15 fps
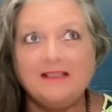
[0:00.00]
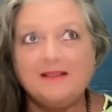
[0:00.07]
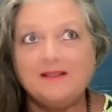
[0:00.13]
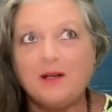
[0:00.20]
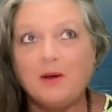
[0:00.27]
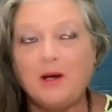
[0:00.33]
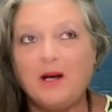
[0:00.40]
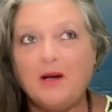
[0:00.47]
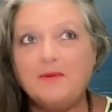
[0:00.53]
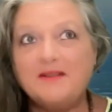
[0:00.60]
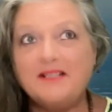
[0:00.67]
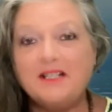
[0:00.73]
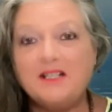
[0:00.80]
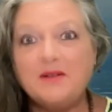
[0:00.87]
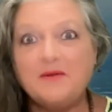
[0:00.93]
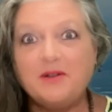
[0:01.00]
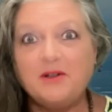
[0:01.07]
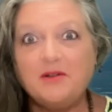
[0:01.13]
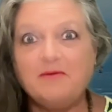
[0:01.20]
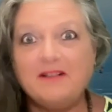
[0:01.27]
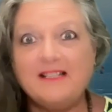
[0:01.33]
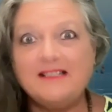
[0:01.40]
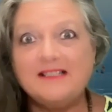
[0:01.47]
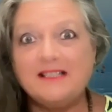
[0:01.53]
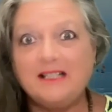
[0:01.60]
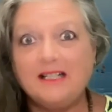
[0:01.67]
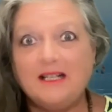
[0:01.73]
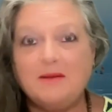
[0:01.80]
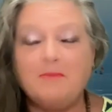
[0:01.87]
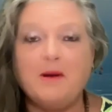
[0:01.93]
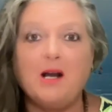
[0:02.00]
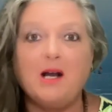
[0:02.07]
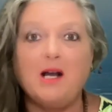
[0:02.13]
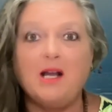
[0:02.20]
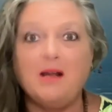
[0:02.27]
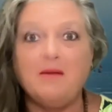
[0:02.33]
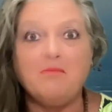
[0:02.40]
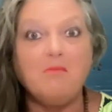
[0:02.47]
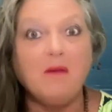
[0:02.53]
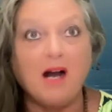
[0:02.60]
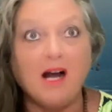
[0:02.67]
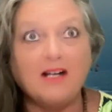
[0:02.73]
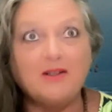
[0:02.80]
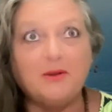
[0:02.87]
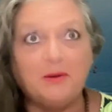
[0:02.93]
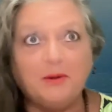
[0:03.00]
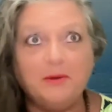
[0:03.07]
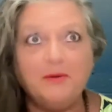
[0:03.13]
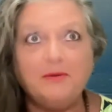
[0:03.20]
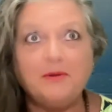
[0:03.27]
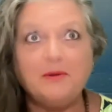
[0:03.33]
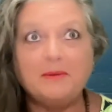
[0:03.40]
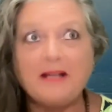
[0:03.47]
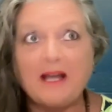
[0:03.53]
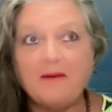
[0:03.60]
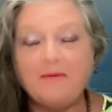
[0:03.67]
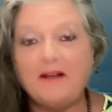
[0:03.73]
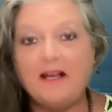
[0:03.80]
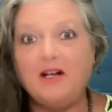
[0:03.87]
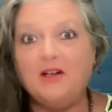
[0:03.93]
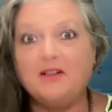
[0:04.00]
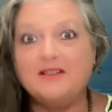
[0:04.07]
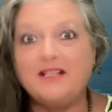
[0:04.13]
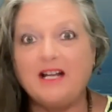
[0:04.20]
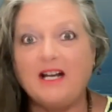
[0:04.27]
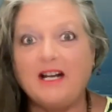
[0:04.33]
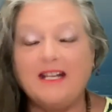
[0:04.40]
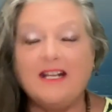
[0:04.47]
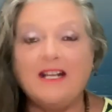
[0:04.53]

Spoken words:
So I was interviewed recently by Michael from Café Locked Out.